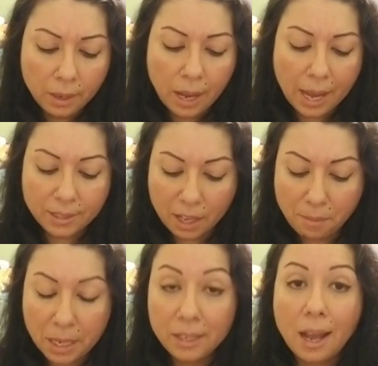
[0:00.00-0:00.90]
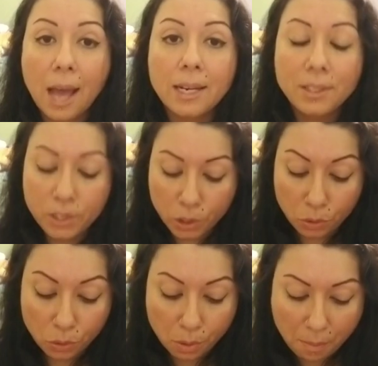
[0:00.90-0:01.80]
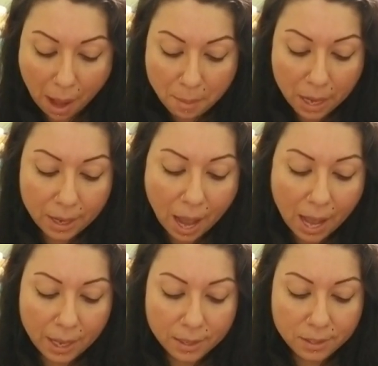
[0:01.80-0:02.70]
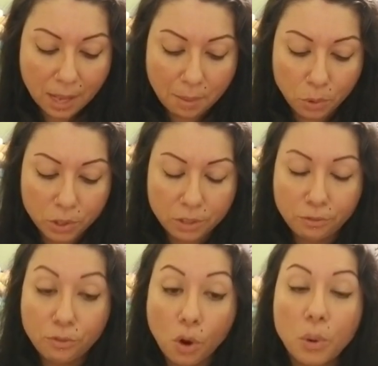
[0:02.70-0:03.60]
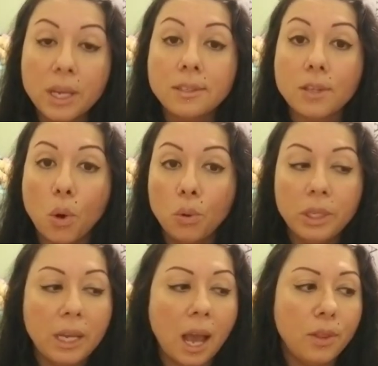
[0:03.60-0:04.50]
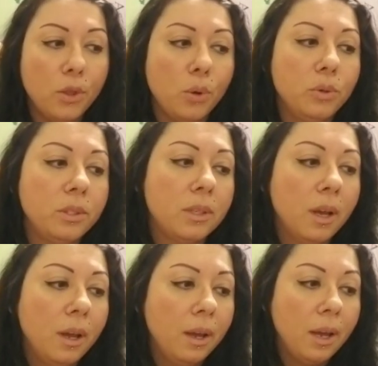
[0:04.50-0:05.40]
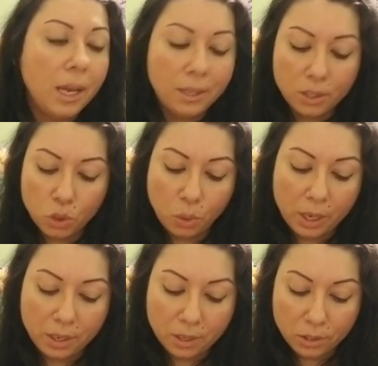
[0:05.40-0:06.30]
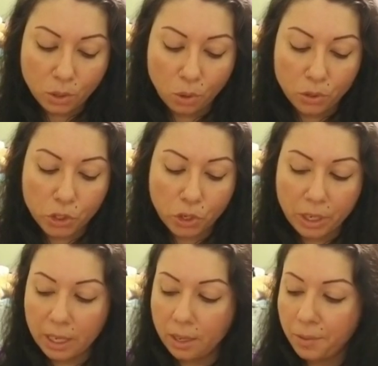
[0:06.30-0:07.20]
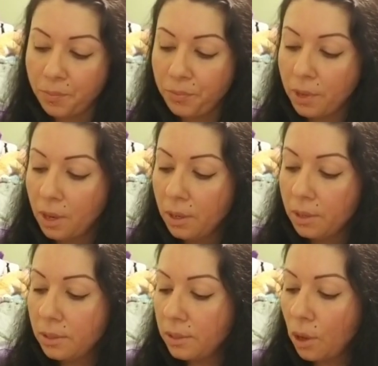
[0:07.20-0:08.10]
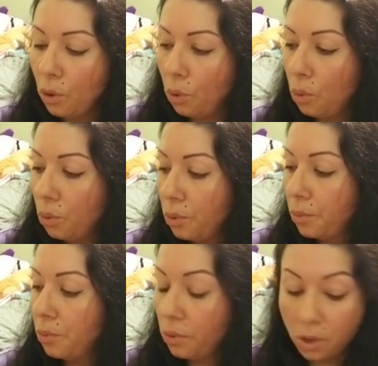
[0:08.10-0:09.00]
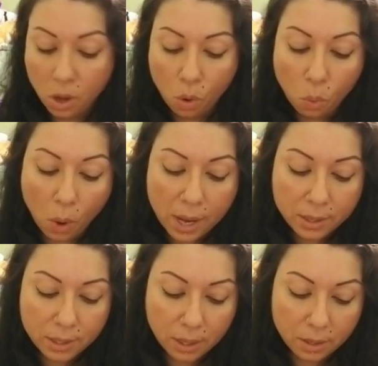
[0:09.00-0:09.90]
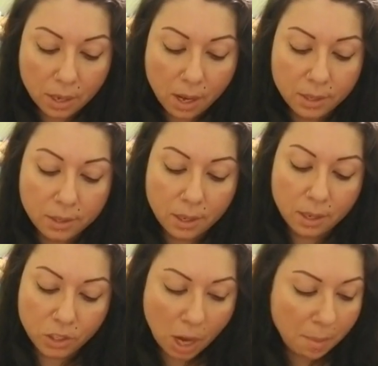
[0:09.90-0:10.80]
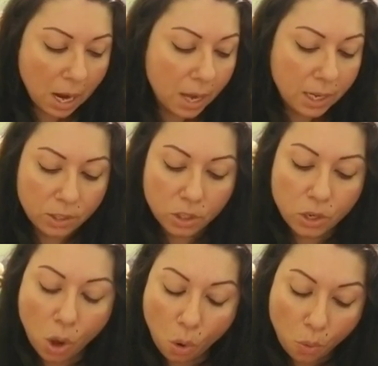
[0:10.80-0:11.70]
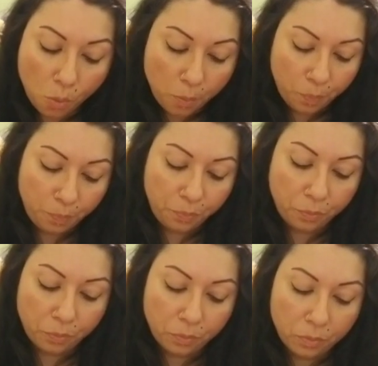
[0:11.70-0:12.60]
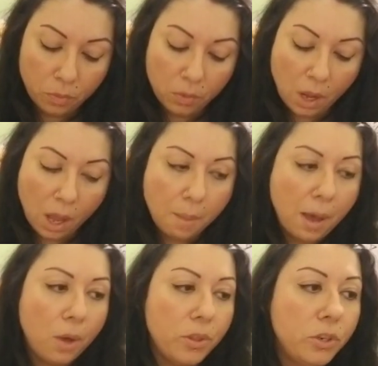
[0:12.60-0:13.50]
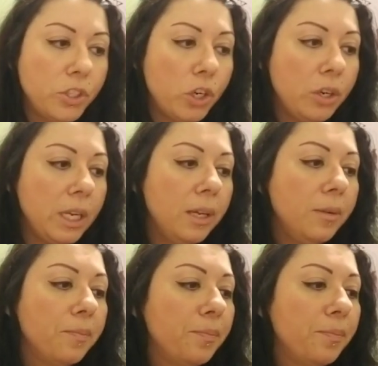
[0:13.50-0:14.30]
As I've been guided to by my guides, I'm going to focus only on those in the twin soul journey. So what does Gemini need to know about their journey?